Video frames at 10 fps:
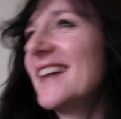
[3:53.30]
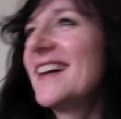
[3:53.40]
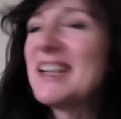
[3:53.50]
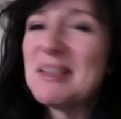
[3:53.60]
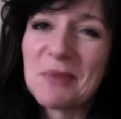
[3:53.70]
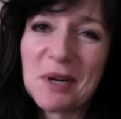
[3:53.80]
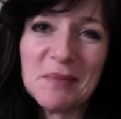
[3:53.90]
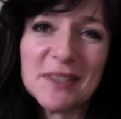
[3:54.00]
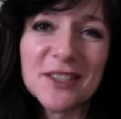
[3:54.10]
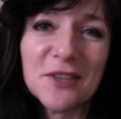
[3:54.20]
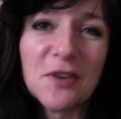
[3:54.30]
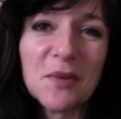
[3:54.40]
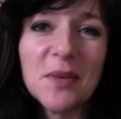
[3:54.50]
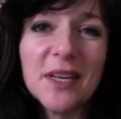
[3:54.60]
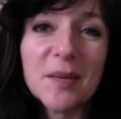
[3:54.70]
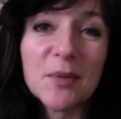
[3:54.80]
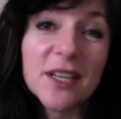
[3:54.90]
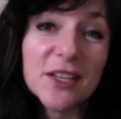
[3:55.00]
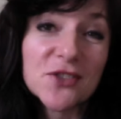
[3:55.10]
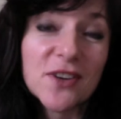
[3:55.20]
Well, I pride myself on
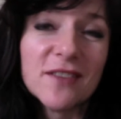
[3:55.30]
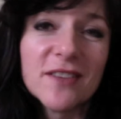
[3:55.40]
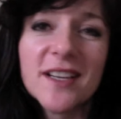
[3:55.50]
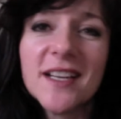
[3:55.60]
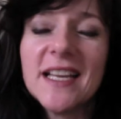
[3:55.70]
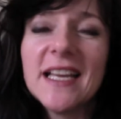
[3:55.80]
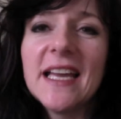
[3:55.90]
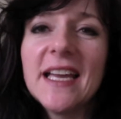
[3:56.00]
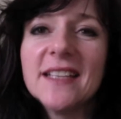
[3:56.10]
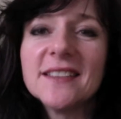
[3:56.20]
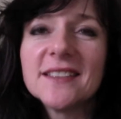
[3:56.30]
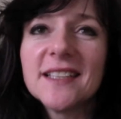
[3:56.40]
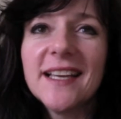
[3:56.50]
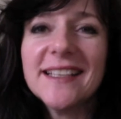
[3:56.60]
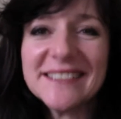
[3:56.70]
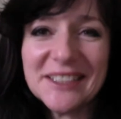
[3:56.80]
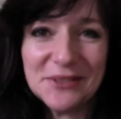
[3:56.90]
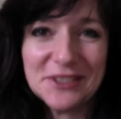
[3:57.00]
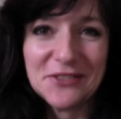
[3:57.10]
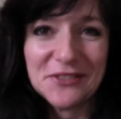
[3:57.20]
being a pretty good driver, and
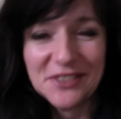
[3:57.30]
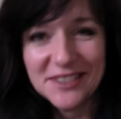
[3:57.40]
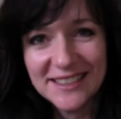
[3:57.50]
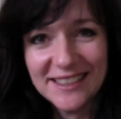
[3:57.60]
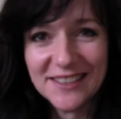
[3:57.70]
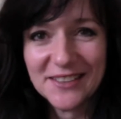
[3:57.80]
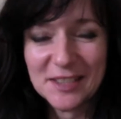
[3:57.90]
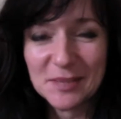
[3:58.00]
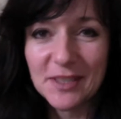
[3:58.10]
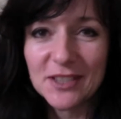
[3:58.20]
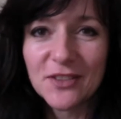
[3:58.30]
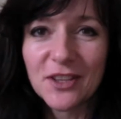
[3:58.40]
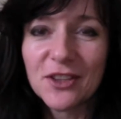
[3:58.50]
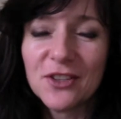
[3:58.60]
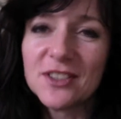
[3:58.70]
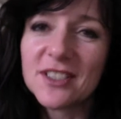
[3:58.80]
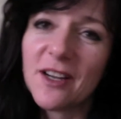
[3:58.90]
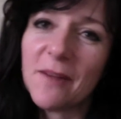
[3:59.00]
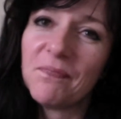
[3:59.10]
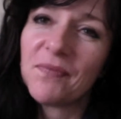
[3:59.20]
as I was reversing out of the space for the
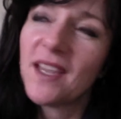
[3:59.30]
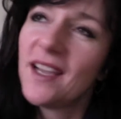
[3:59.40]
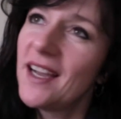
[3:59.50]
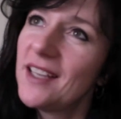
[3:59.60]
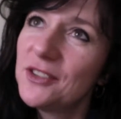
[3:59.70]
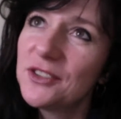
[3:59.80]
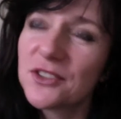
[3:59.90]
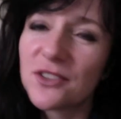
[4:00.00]
3rd time, I